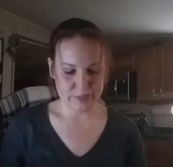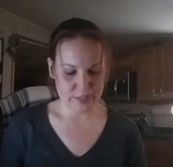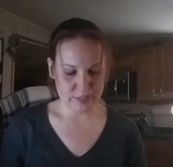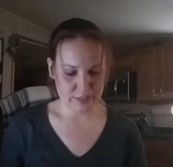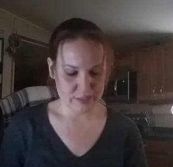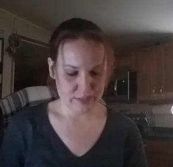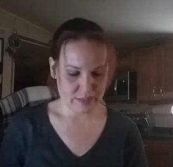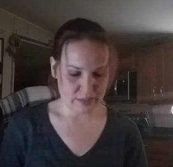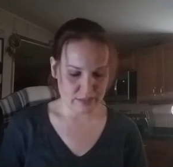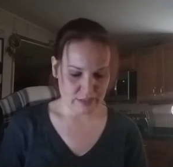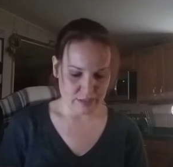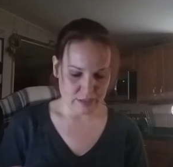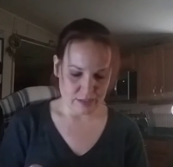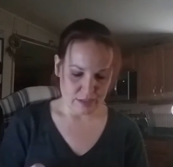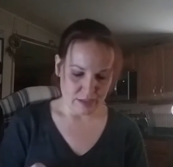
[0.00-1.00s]

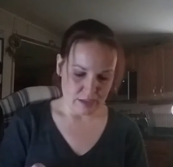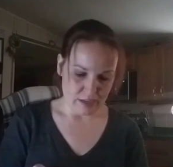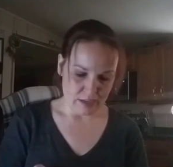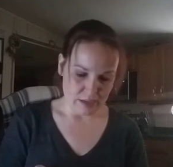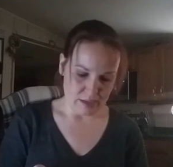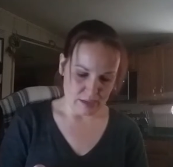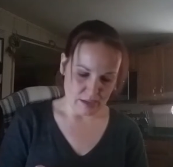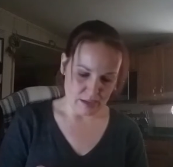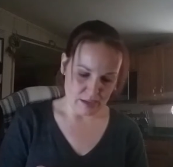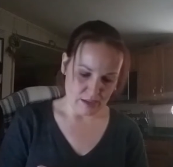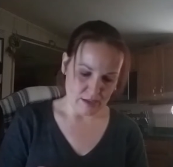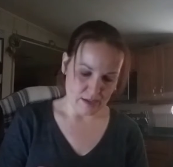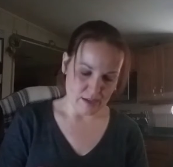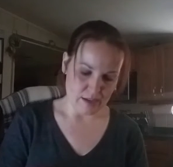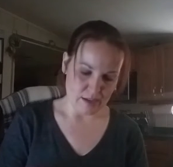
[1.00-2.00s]

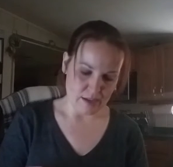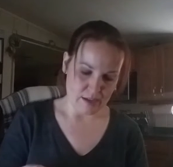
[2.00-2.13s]
(no one is talking)